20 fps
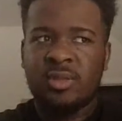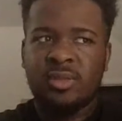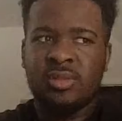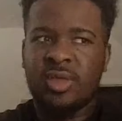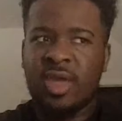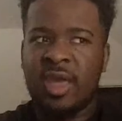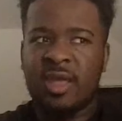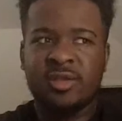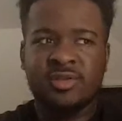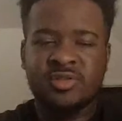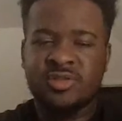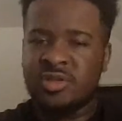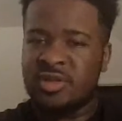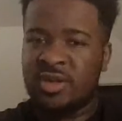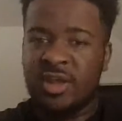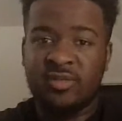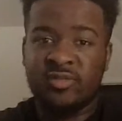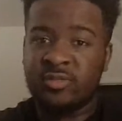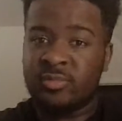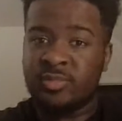that should have
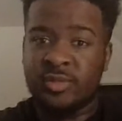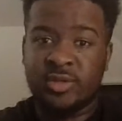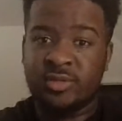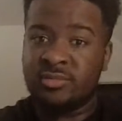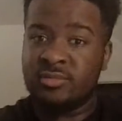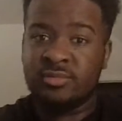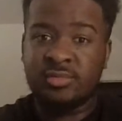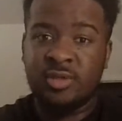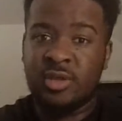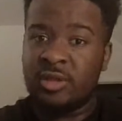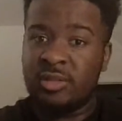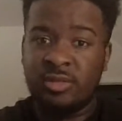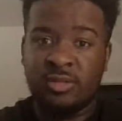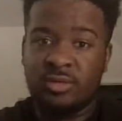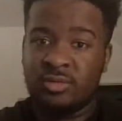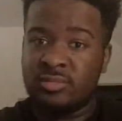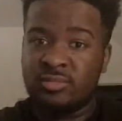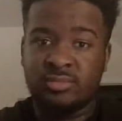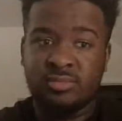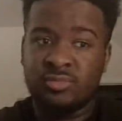never been in
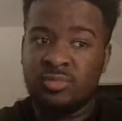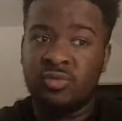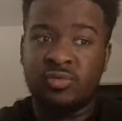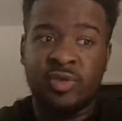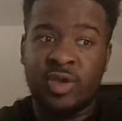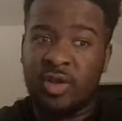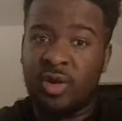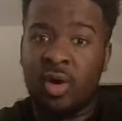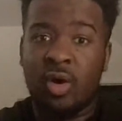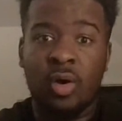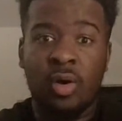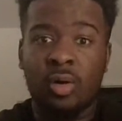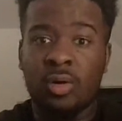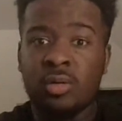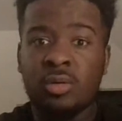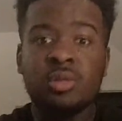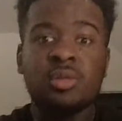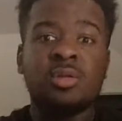the movie at all.